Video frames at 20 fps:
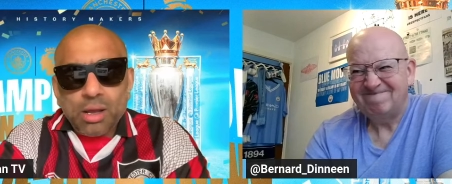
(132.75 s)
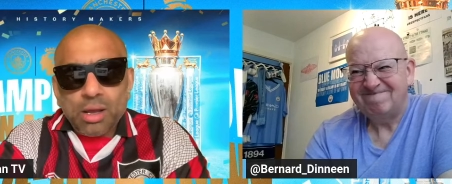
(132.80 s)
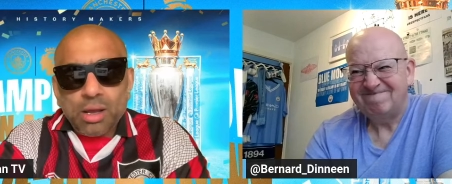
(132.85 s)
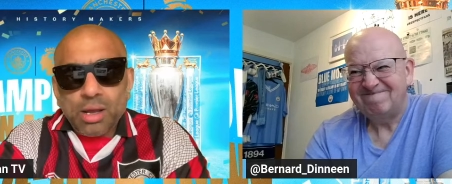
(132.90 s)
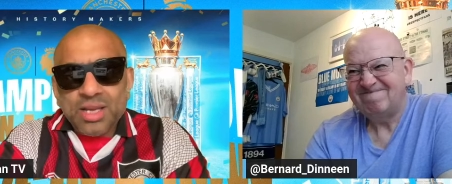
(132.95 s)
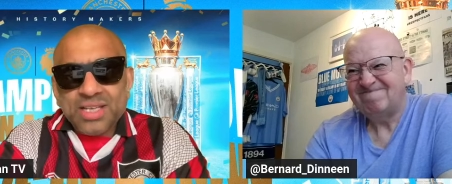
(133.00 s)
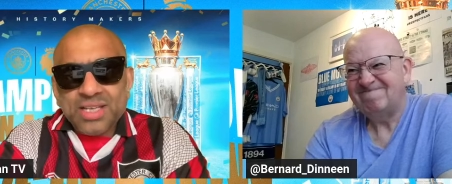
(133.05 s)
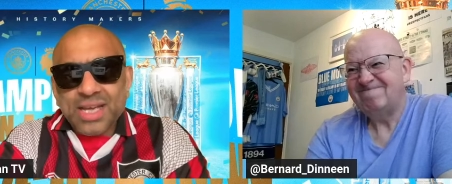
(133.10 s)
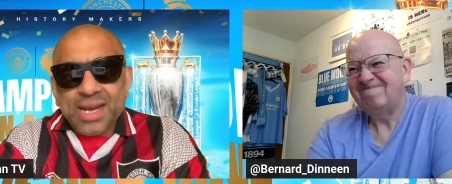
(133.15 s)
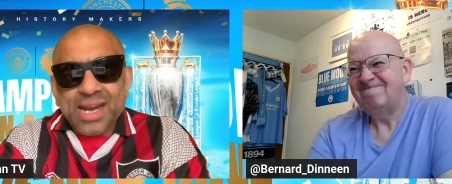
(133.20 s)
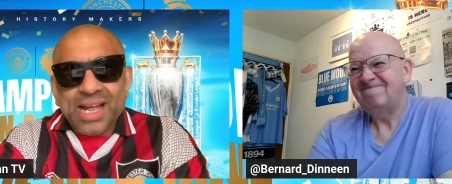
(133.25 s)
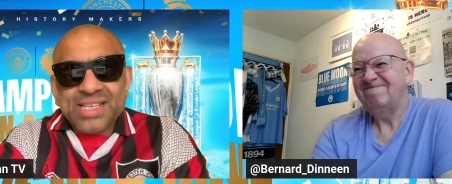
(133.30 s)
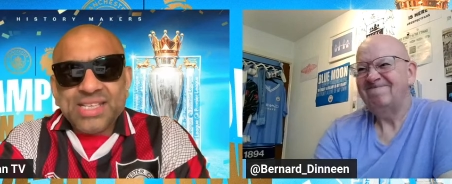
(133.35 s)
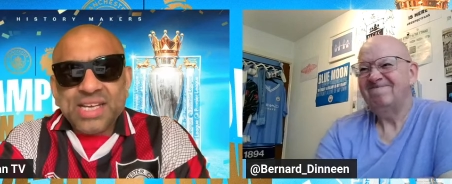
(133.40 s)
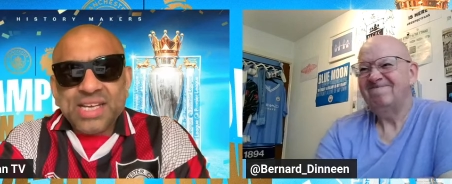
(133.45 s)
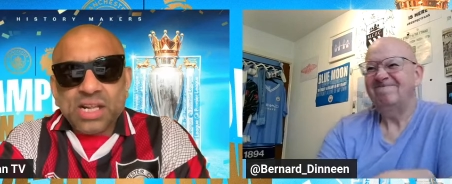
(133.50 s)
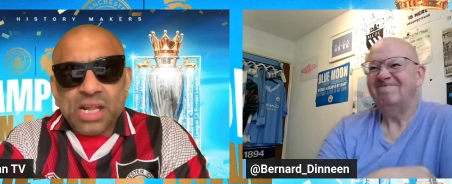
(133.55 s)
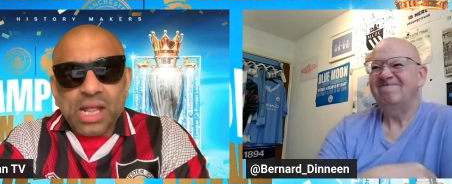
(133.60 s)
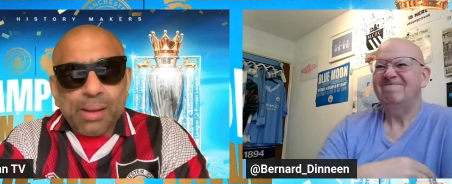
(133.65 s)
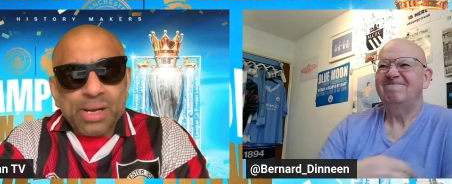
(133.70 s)
Speaker 1: Is it an
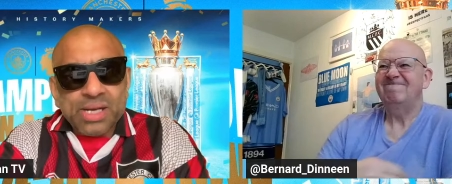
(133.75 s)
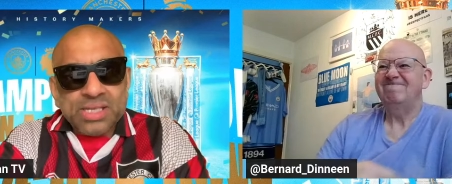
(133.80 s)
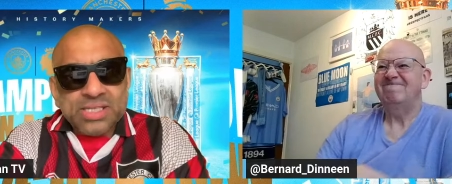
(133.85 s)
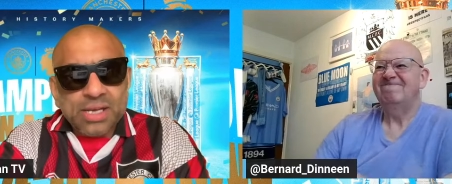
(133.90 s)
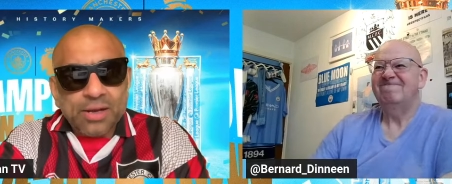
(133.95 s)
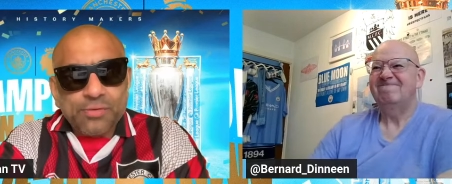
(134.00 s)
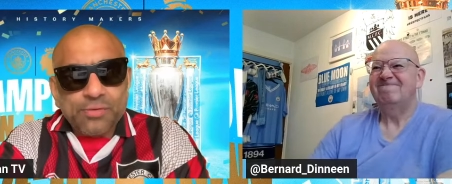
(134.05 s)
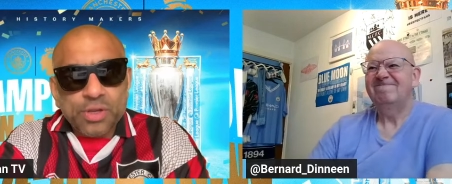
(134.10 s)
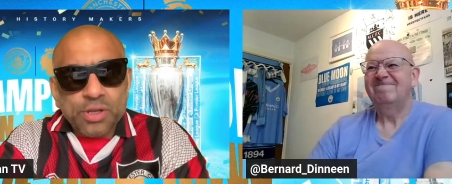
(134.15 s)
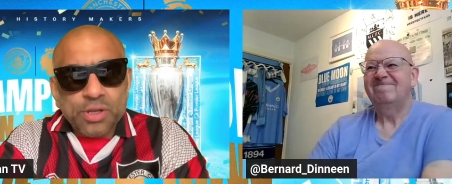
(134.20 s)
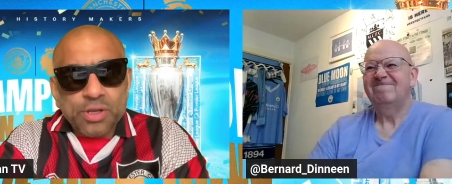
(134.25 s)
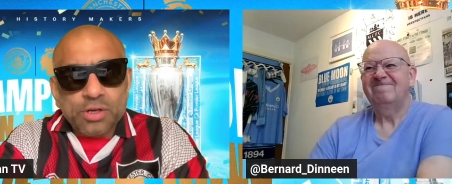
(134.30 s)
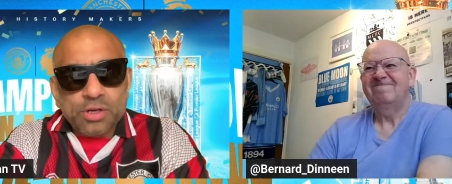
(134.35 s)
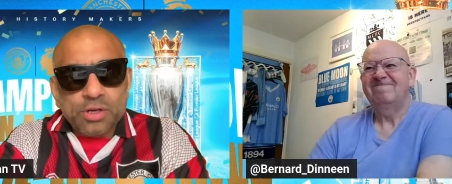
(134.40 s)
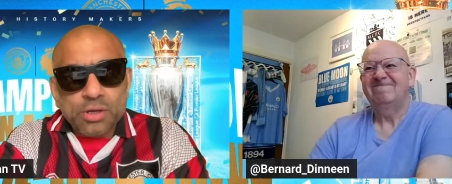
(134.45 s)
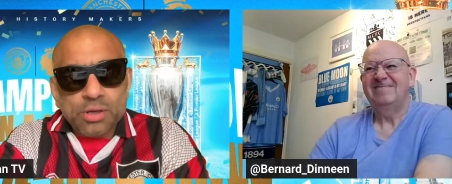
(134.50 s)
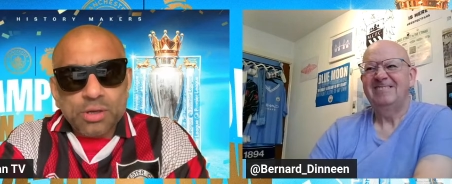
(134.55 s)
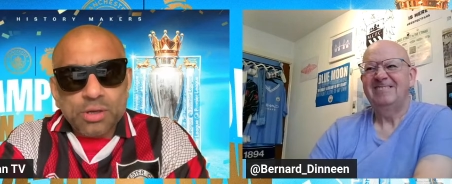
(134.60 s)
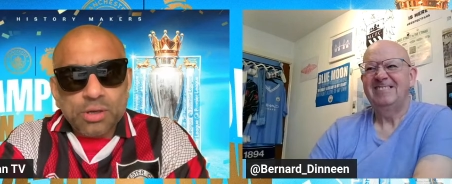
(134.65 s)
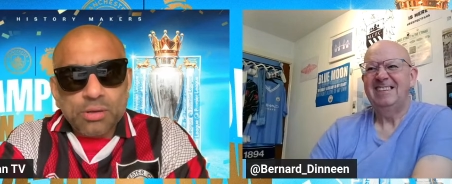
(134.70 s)
anticlimax after
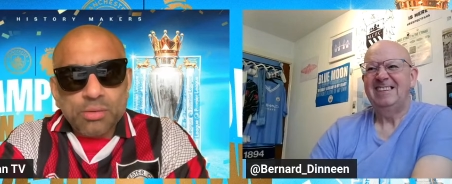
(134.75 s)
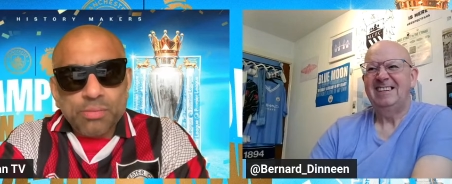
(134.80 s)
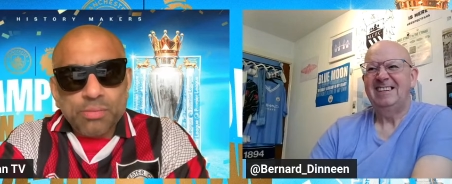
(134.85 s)
the